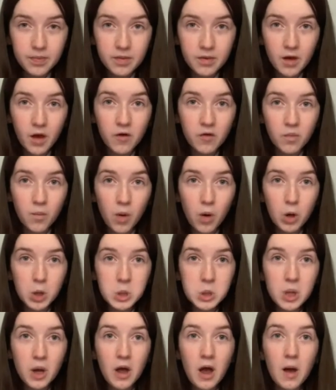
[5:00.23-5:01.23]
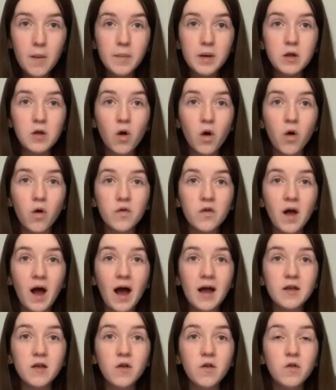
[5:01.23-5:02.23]
as much because
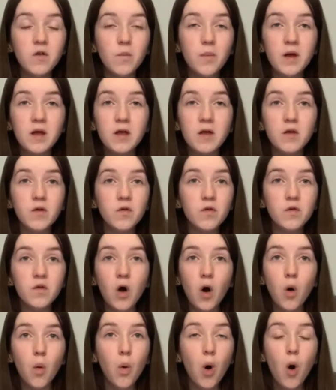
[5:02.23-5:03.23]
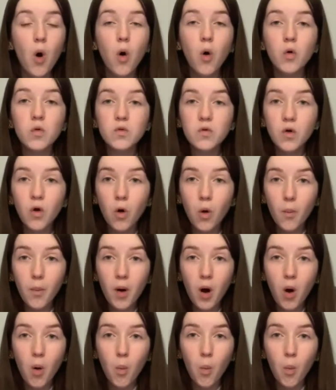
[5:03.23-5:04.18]
I used to be so hooked up on